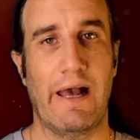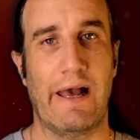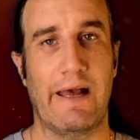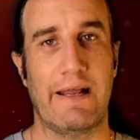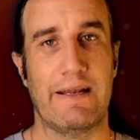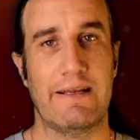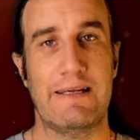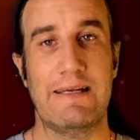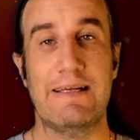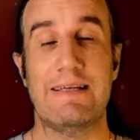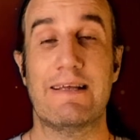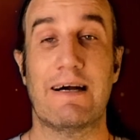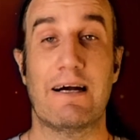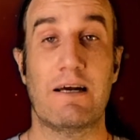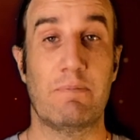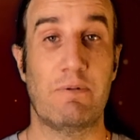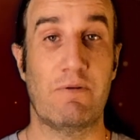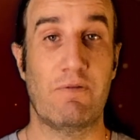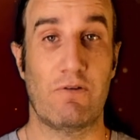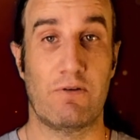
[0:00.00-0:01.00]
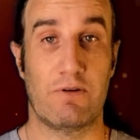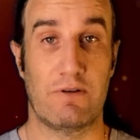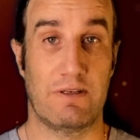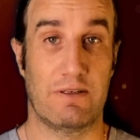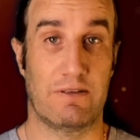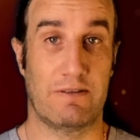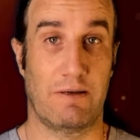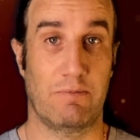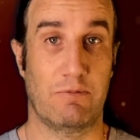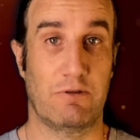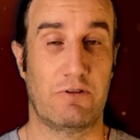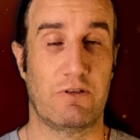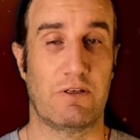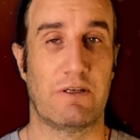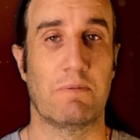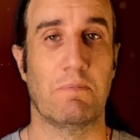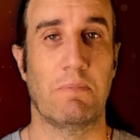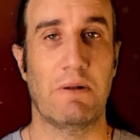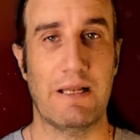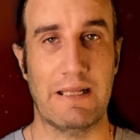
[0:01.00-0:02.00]
and he died before he was able to
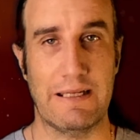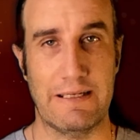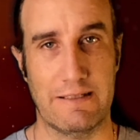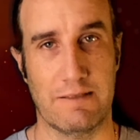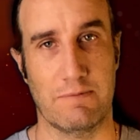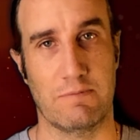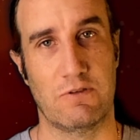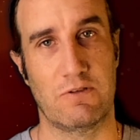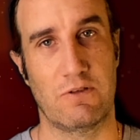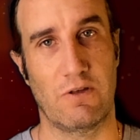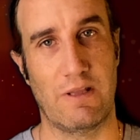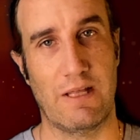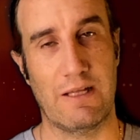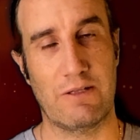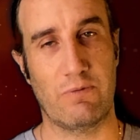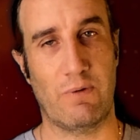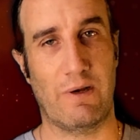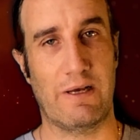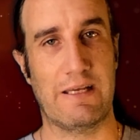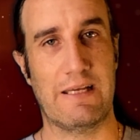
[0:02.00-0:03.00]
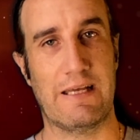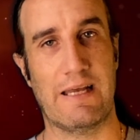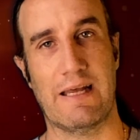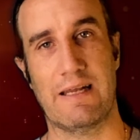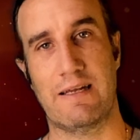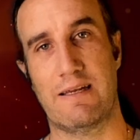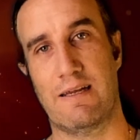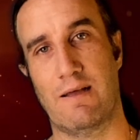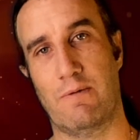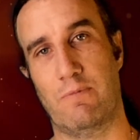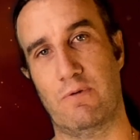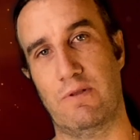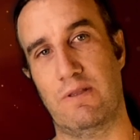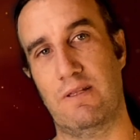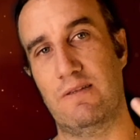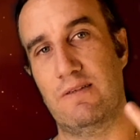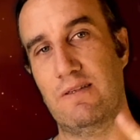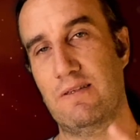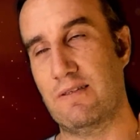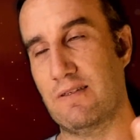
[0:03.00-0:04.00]
complete him. So that's why he ended up with
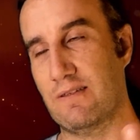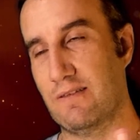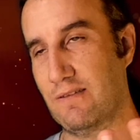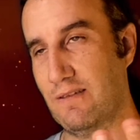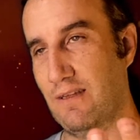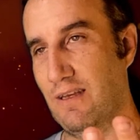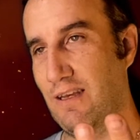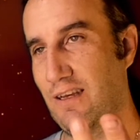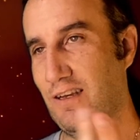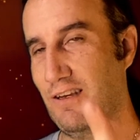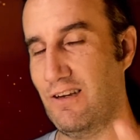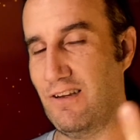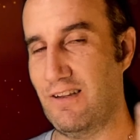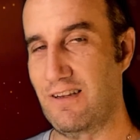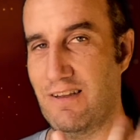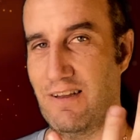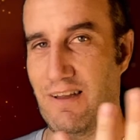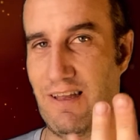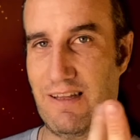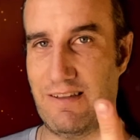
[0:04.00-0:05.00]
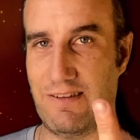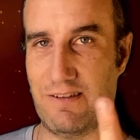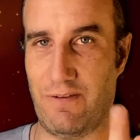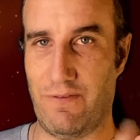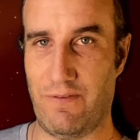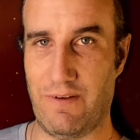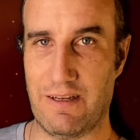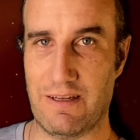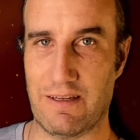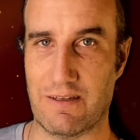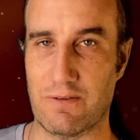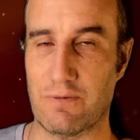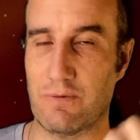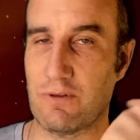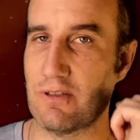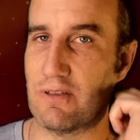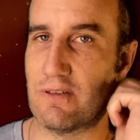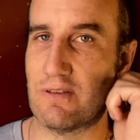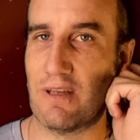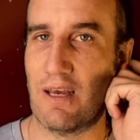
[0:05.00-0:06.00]
the scissors uh, as his fingers,
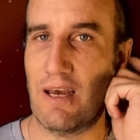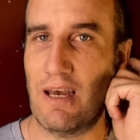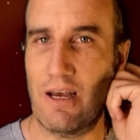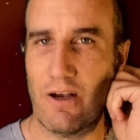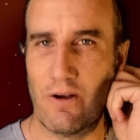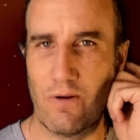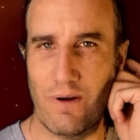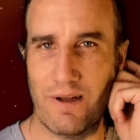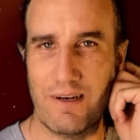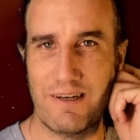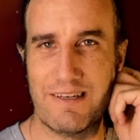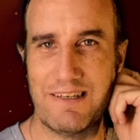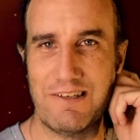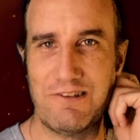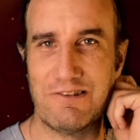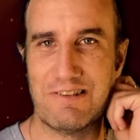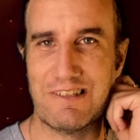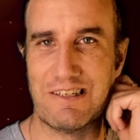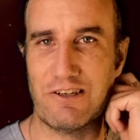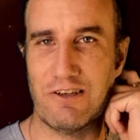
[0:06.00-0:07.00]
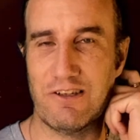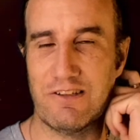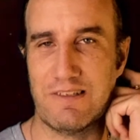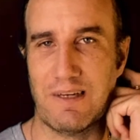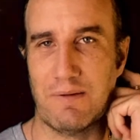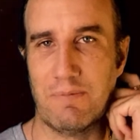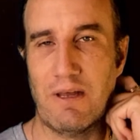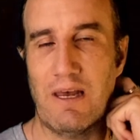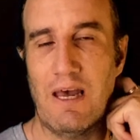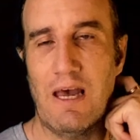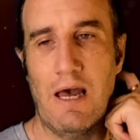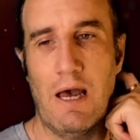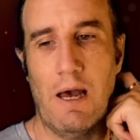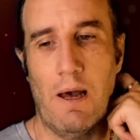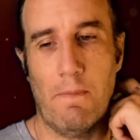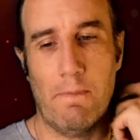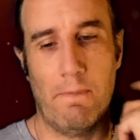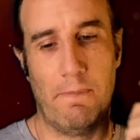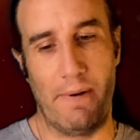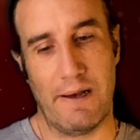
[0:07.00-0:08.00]
which is quite an interesting concept.
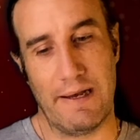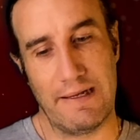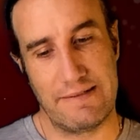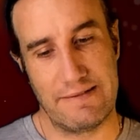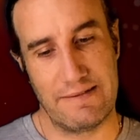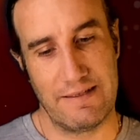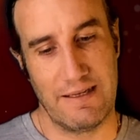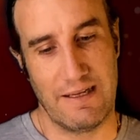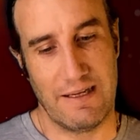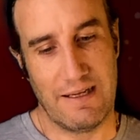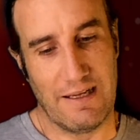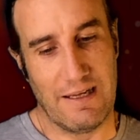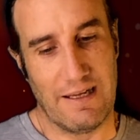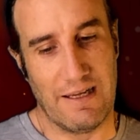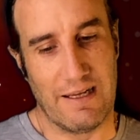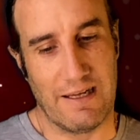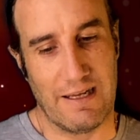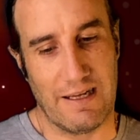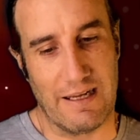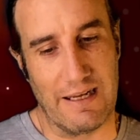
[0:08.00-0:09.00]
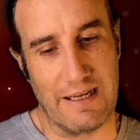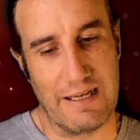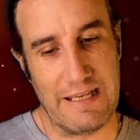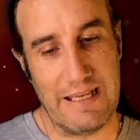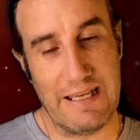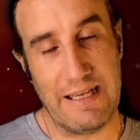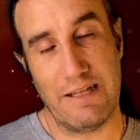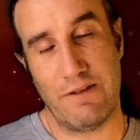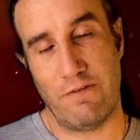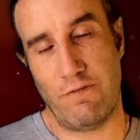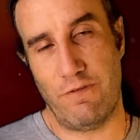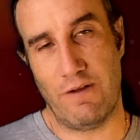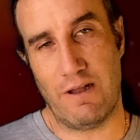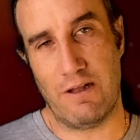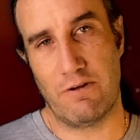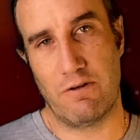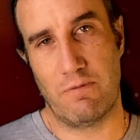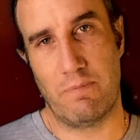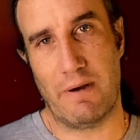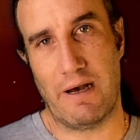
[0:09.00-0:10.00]
But he gets
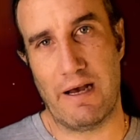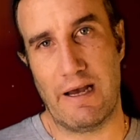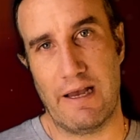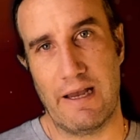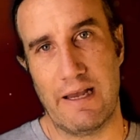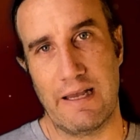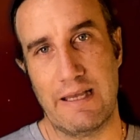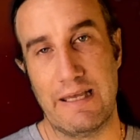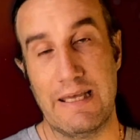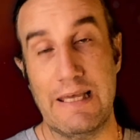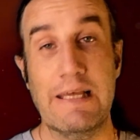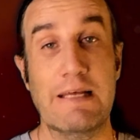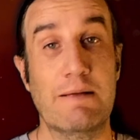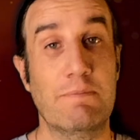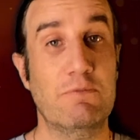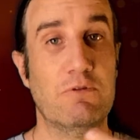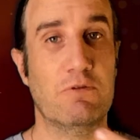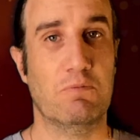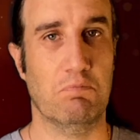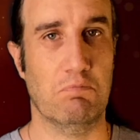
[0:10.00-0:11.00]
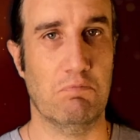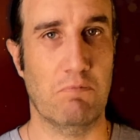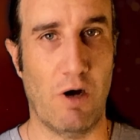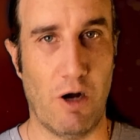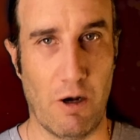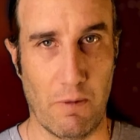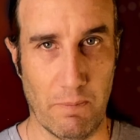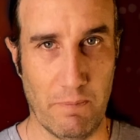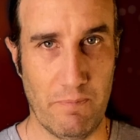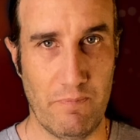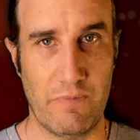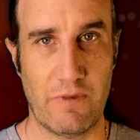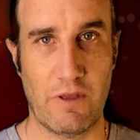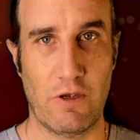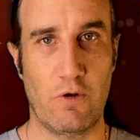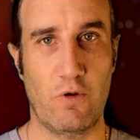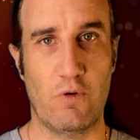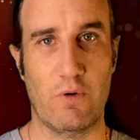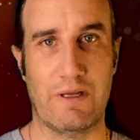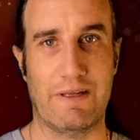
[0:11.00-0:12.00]
found by Kim's mum,
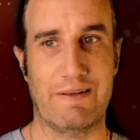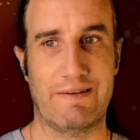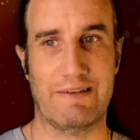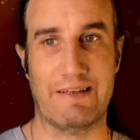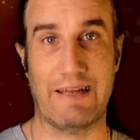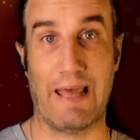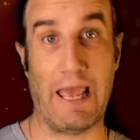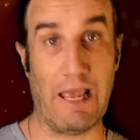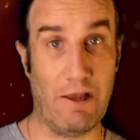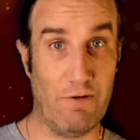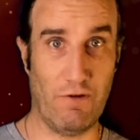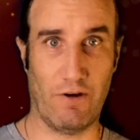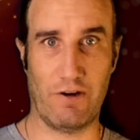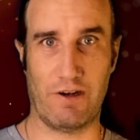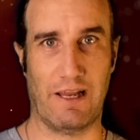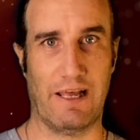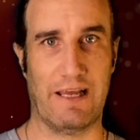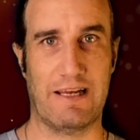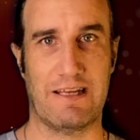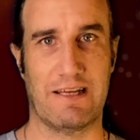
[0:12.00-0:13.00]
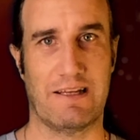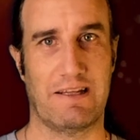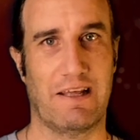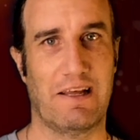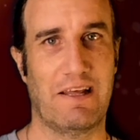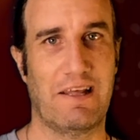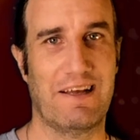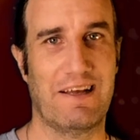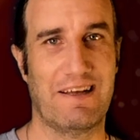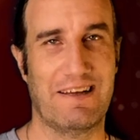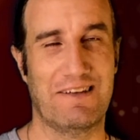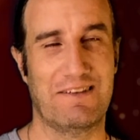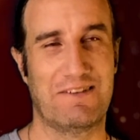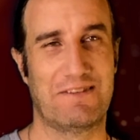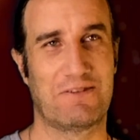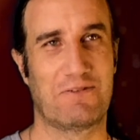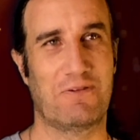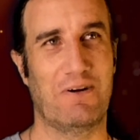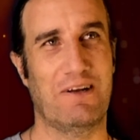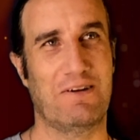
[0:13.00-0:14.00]
who is an Avon lady, and
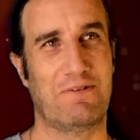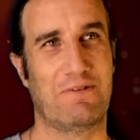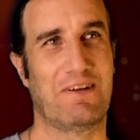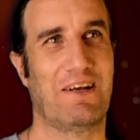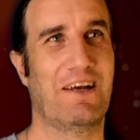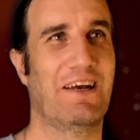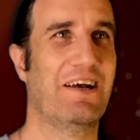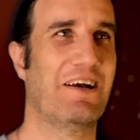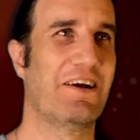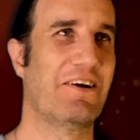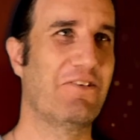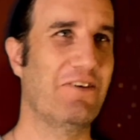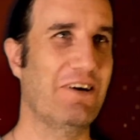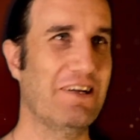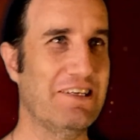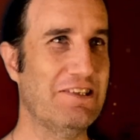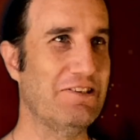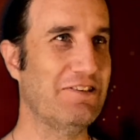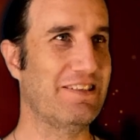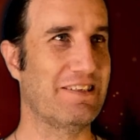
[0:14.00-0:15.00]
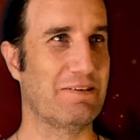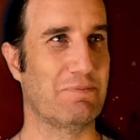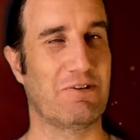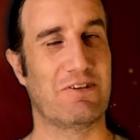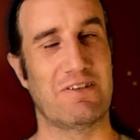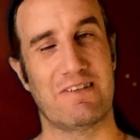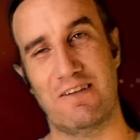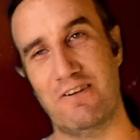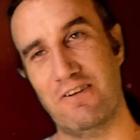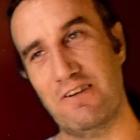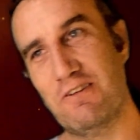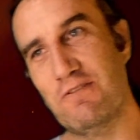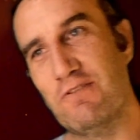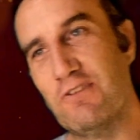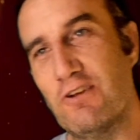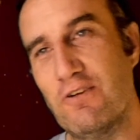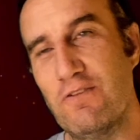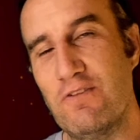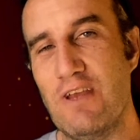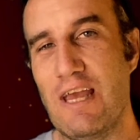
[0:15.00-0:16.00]
it's quite quite interesting because I don't
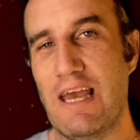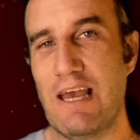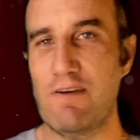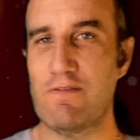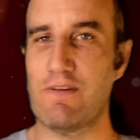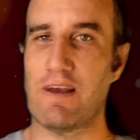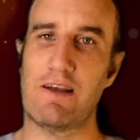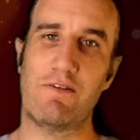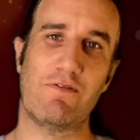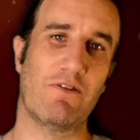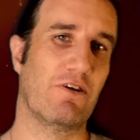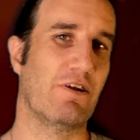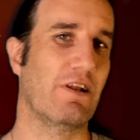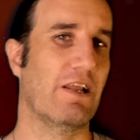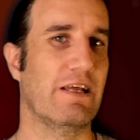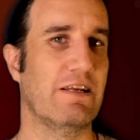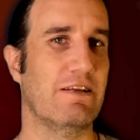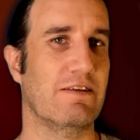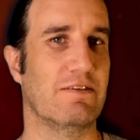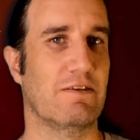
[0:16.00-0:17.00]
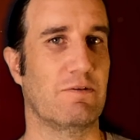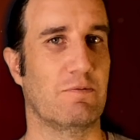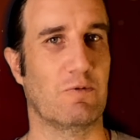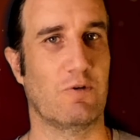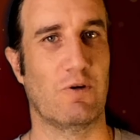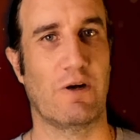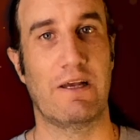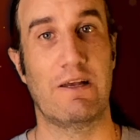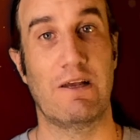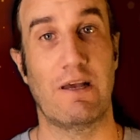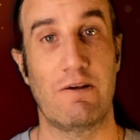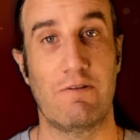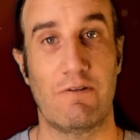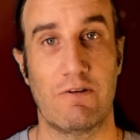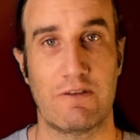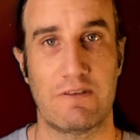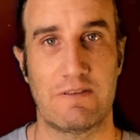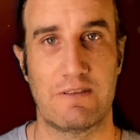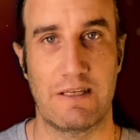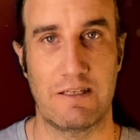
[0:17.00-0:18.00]
even know if you have Avon ladies in white,
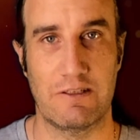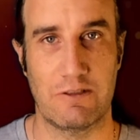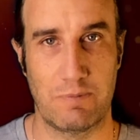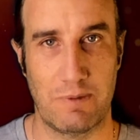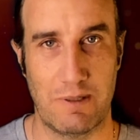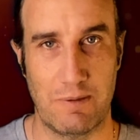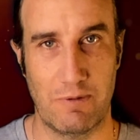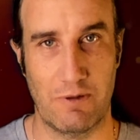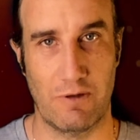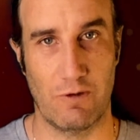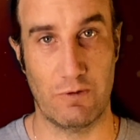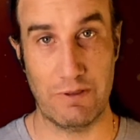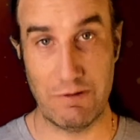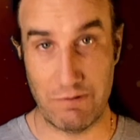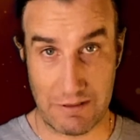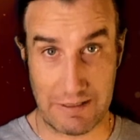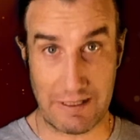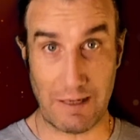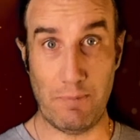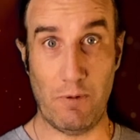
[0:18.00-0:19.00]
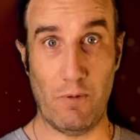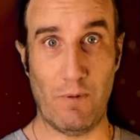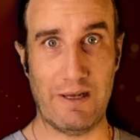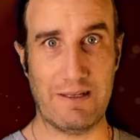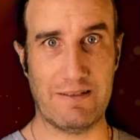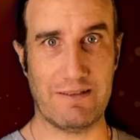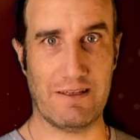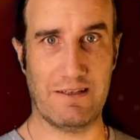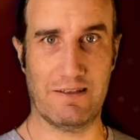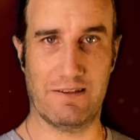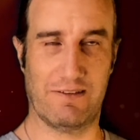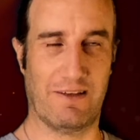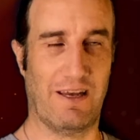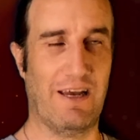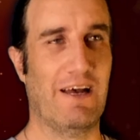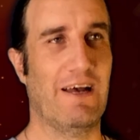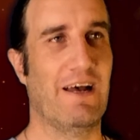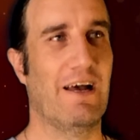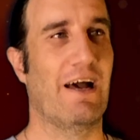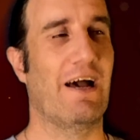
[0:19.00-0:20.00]
Avon salespeople, or even Tupperware sales.
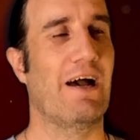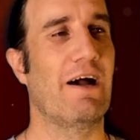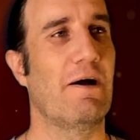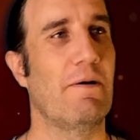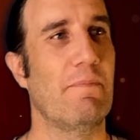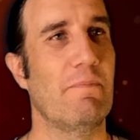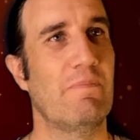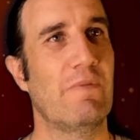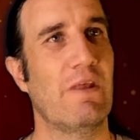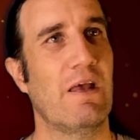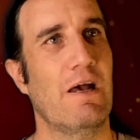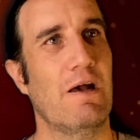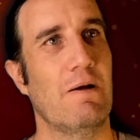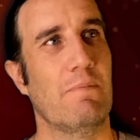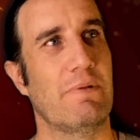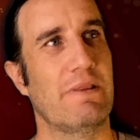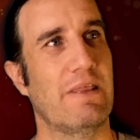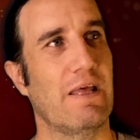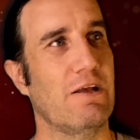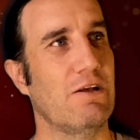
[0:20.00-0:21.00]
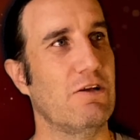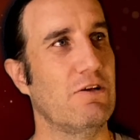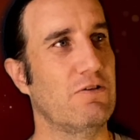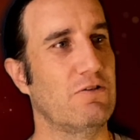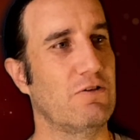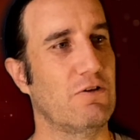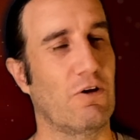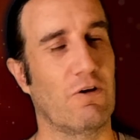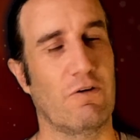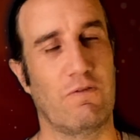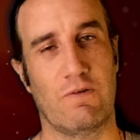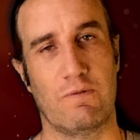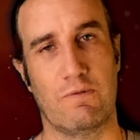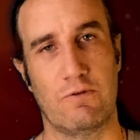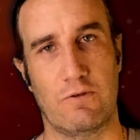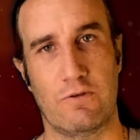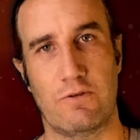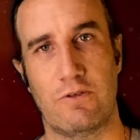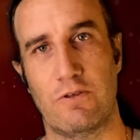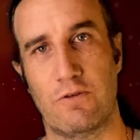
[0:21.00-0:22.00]
Um, but they used to go from
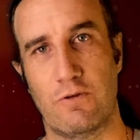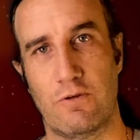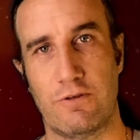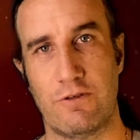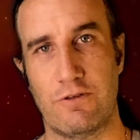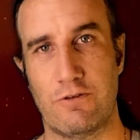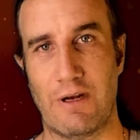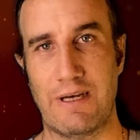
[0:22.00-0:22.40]
door to door to